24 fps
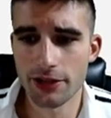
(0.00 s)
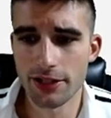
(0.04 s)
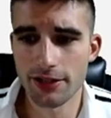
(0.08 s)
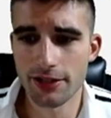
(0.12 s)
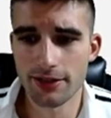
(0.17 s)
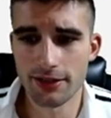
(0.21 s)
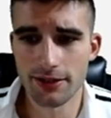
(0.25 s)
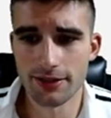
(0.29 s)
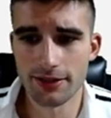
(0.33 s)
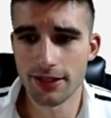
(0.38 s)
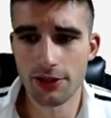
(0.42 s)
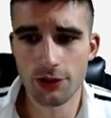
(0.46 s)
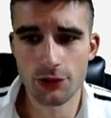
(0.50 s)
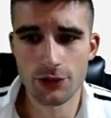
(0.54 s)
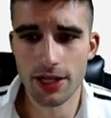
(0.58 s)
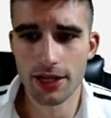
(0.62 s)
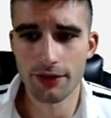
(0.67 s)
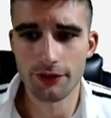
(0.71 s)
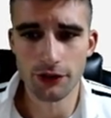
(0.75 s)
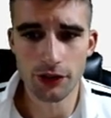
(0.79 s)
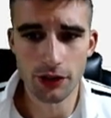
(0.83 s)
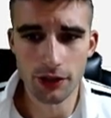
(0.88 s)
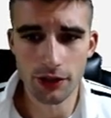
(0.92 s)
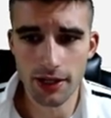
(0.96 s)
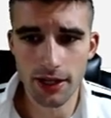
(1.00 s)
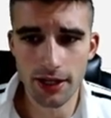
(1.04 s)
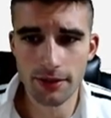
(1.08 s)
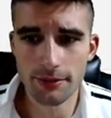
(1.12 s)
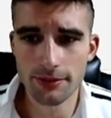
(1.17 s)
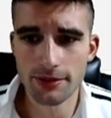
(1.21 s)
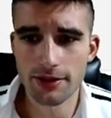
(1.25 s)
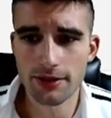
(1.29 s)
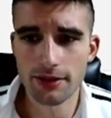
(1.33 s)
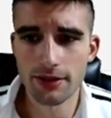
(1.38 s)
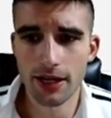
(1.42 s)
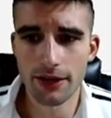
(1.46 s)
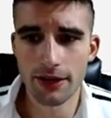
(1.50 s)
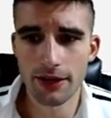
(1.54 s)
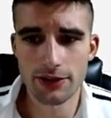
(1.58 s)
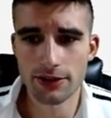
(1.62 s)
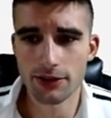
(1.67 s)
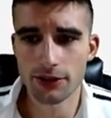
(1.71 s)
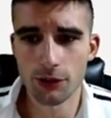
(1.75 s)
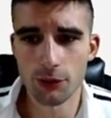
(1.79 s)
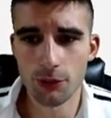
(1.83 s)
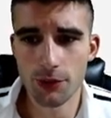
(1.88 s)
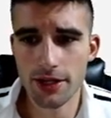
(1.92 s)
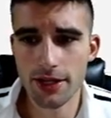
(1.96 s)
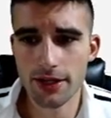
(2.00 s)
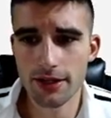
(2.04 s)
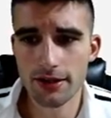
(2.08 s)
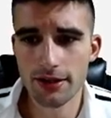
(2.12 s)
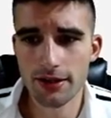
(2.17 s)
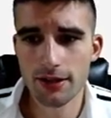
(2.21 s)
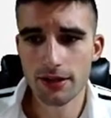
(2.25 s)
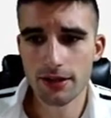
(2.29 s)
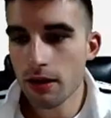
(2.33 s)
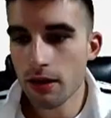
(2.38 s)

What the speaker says: He just continues to have good games every single week.